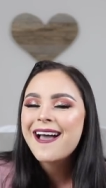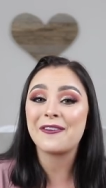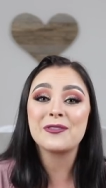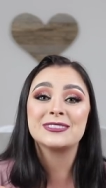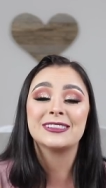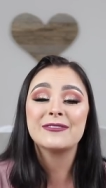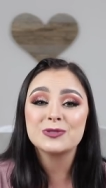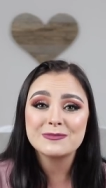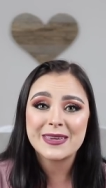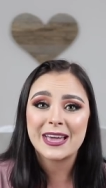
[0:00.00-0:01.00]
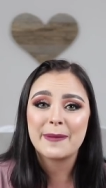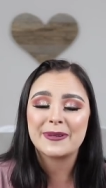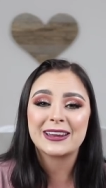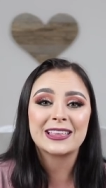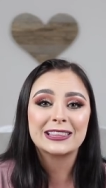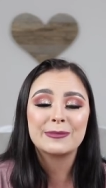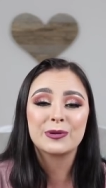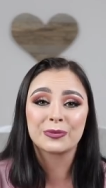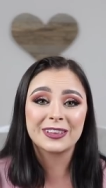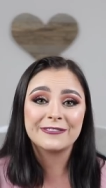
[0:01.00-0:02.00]
I always love doing makeup and I thought that'd
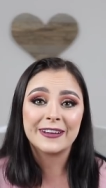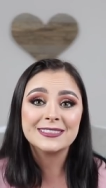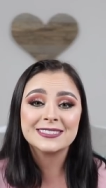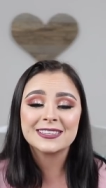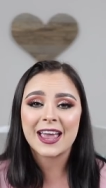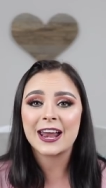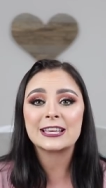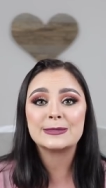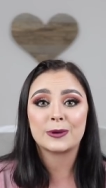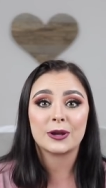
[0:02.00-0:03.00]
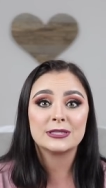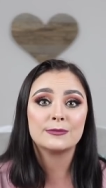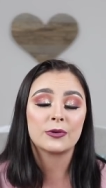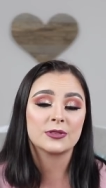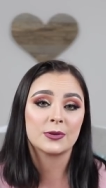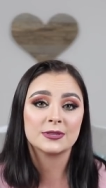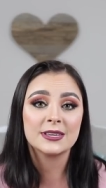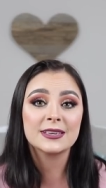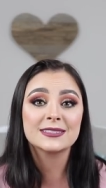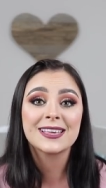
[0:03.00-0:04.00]
be really fun since I had experience in both those
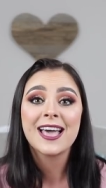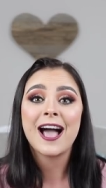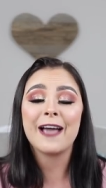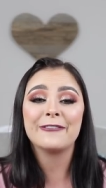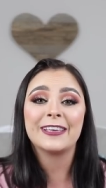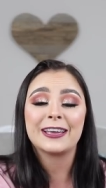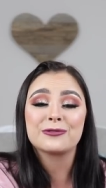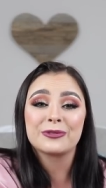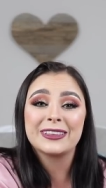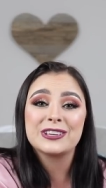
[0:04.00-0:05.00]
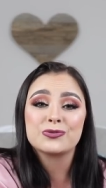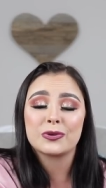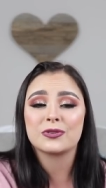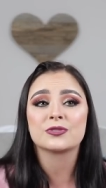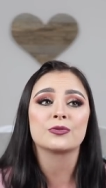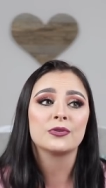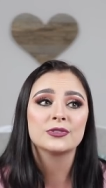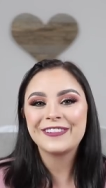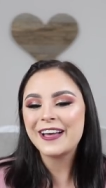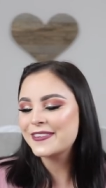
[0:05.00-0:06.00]
things. I feel like I'd really enjoy those
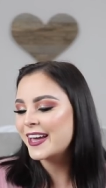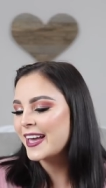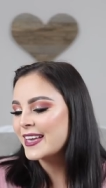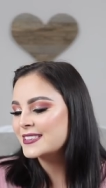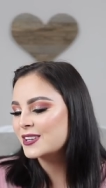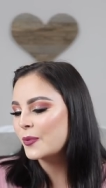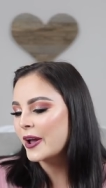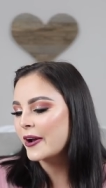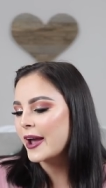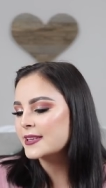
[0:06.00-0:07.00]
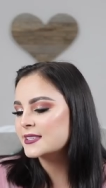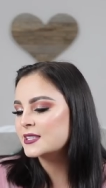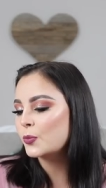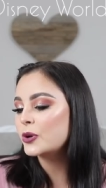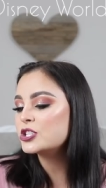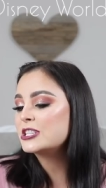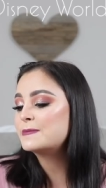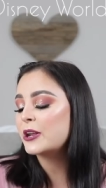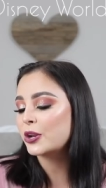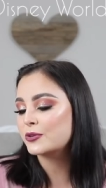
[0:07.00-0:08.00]
roles. Flavia Izaguirre asks, which is
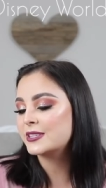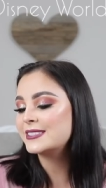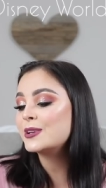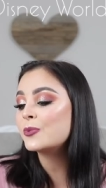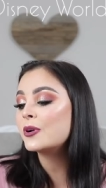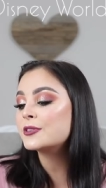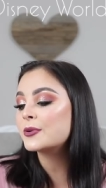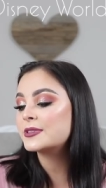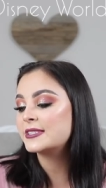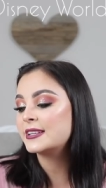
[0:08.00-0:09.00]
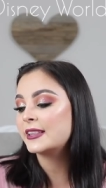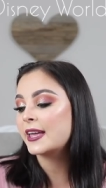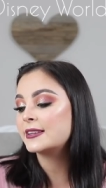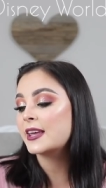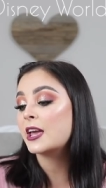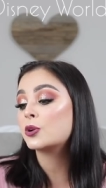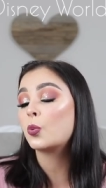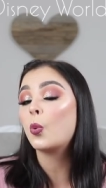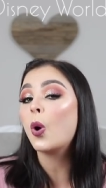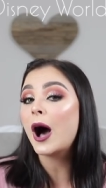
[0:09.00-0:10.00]
better, Disney World or Disneyland,
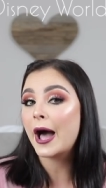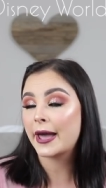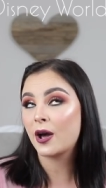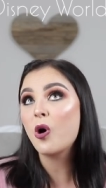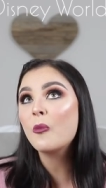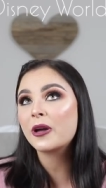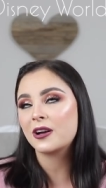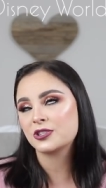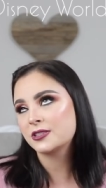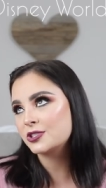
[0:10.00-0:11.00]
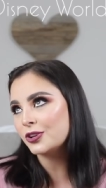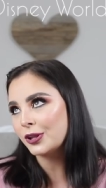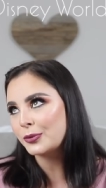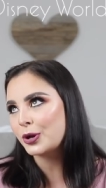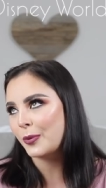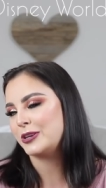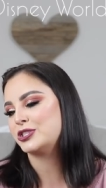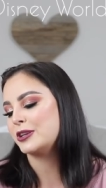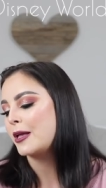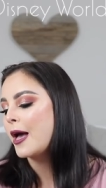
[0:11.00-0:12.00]
and why? Oh my gosh, it's such a loaded
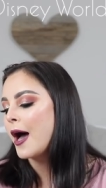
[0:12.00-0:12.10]
question.